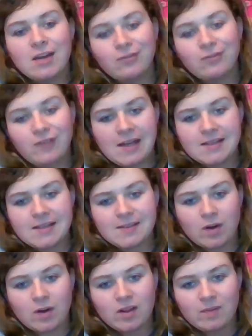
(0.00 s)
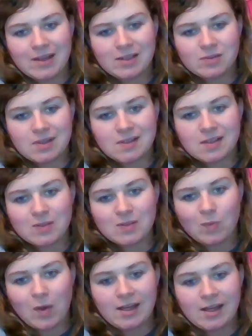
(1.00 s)
Fit is one of the biggest reasons
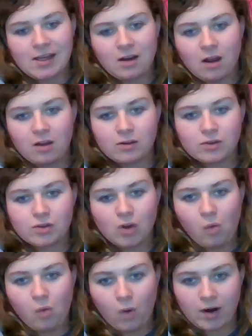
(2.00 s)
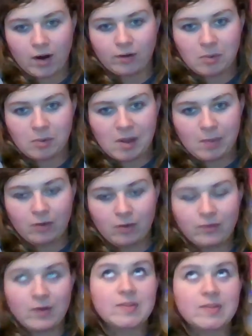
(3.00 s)
why e-collars don't work for people.
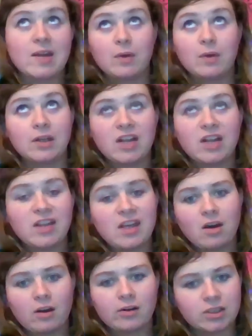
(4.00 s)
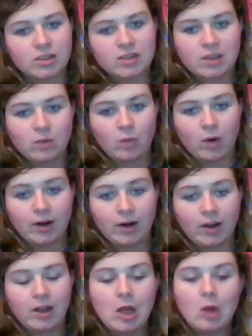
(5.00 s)
Folks say, well, I tried the e-collar and it just didn't work.